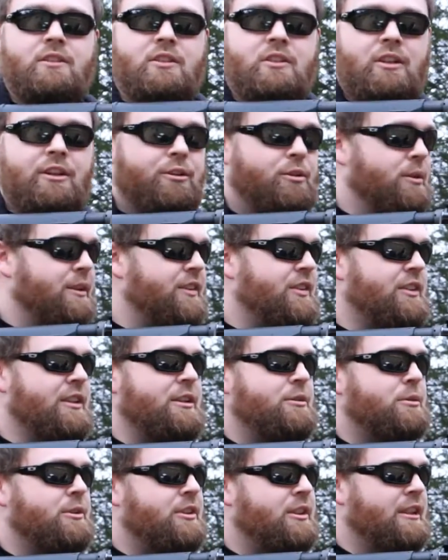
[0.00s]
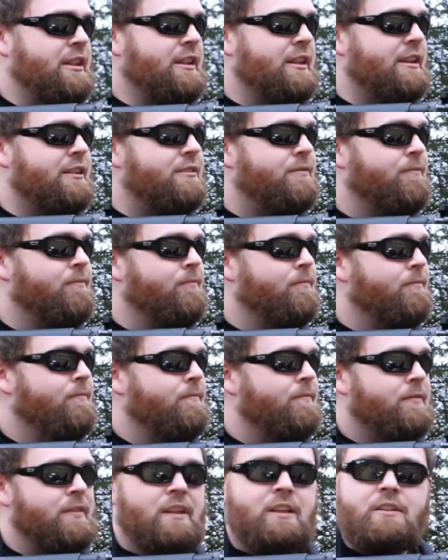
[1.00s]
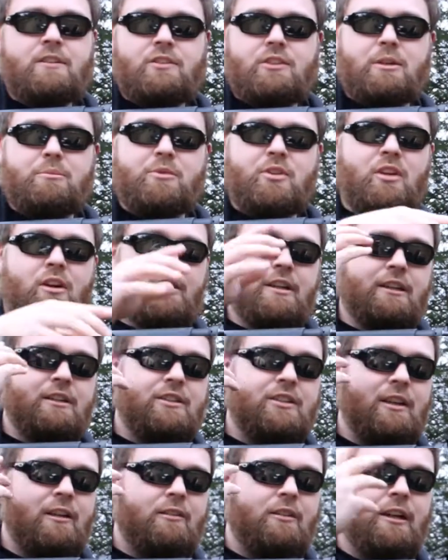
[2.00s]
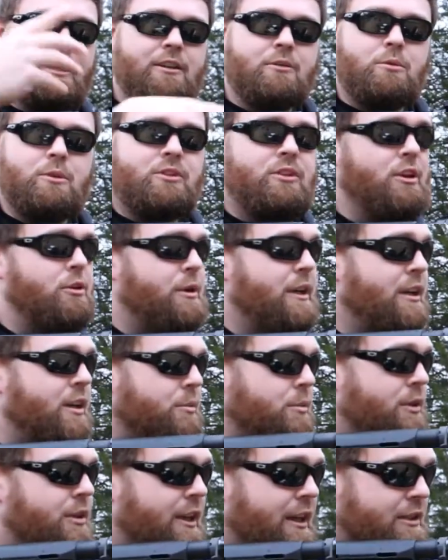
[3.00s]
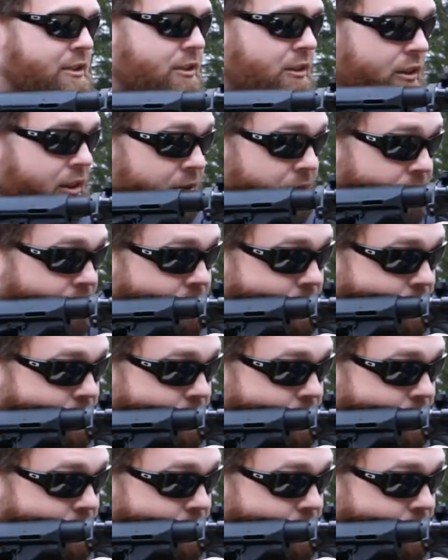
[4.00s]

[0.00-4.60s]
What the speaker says: So let's see what the subsonic sound like with no hearing protection on.